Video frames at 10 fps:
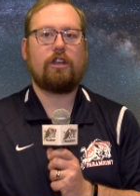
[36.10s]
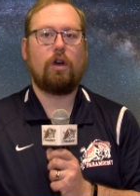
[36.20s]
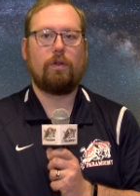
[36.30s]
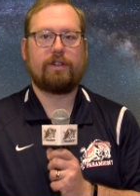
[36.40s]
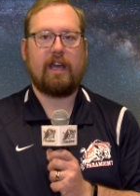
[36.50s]

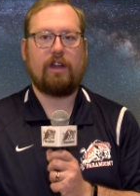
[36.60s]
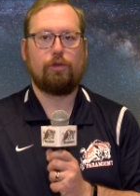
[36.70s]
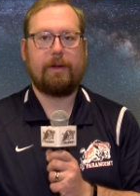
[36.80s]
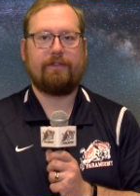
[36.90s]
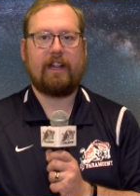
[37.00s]
cold cut
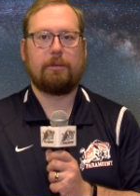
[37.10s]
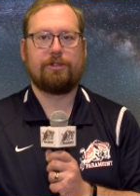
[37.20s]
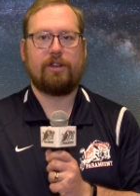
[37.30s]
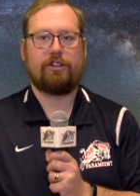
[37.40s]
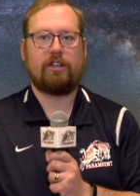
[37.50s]
will be available
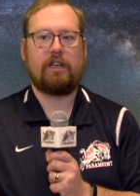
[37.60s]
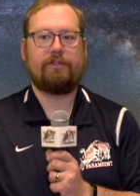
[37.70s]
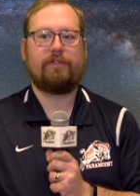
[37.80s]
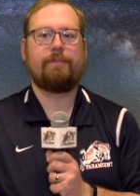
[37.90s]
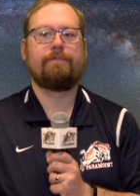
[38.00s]
as an
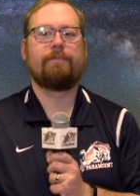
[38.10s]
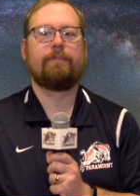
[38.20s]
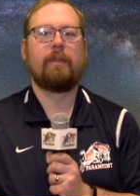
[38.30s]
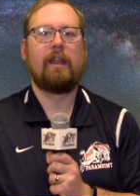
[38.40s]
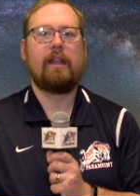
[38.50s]
alternative.
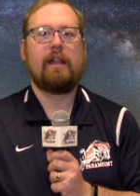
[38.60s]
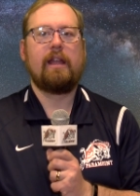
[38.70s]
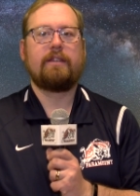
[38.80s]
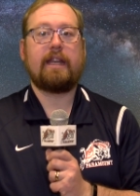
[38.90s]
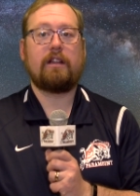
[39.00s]

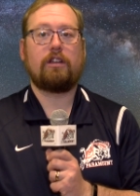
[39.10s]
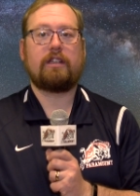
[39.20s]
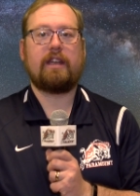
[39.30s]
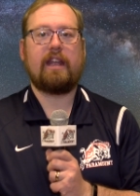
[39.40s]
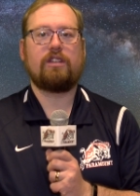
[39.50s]
Take a look
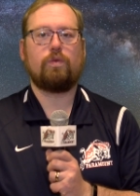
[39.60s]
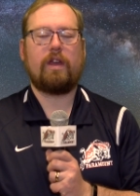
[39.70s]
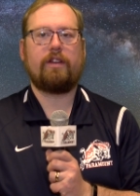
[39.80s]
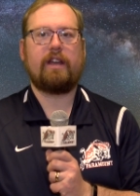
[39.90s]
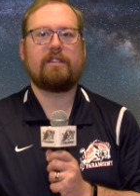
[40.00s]
at today's
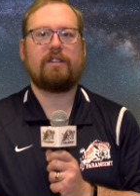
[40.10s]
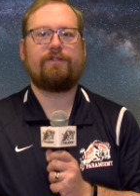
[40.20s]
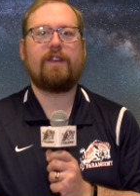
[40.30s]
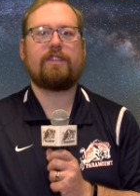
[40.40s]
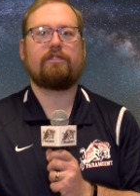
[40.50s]
weather is
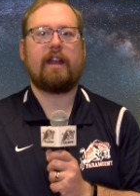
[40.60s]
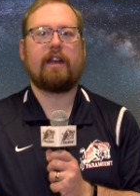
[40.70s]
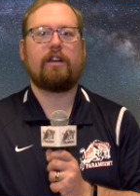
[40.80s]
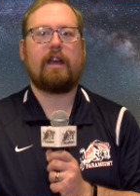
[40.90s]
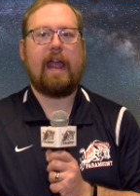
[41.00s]
fifth
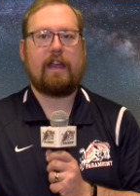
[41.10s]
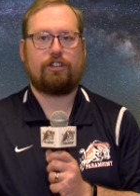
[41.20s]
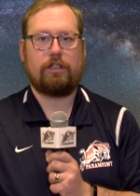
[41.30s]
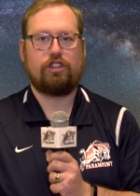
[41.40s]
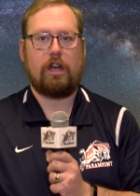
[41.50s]
grader
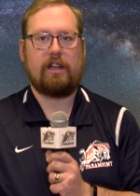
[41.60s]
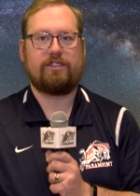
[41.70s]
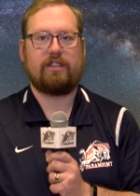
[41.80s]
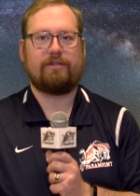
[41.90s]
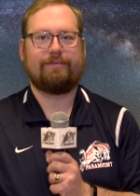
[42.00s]
Ashton
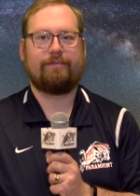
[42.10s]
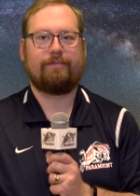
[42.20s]
Johnson.